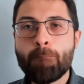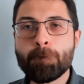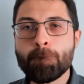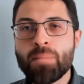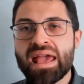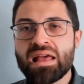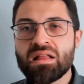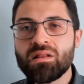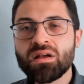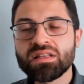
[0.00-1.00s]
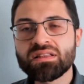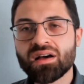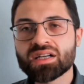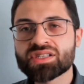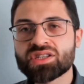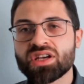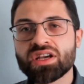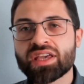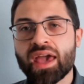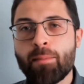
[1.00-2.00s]
male ducks
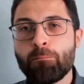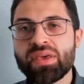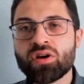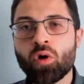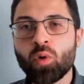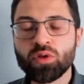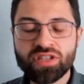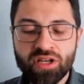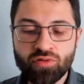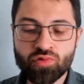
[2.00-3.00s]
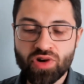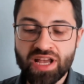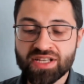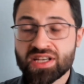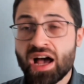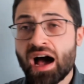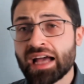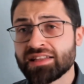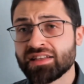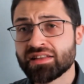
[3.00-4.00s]
can be called drakes.
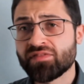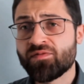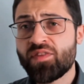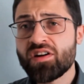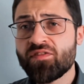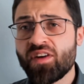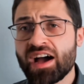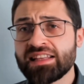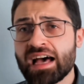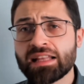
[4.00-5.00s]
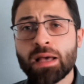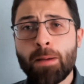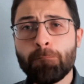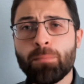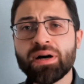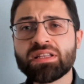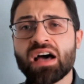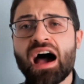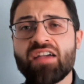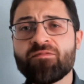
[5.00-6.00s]
I did not verify that, but
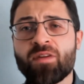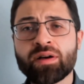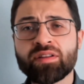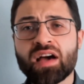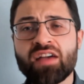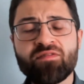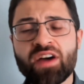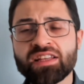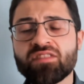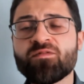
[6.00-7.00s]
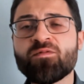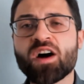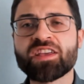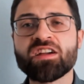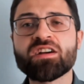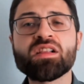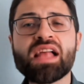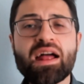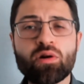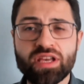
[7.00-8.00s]
I find it fucking
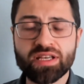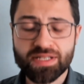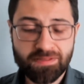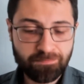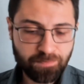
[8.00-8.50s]
hilarious.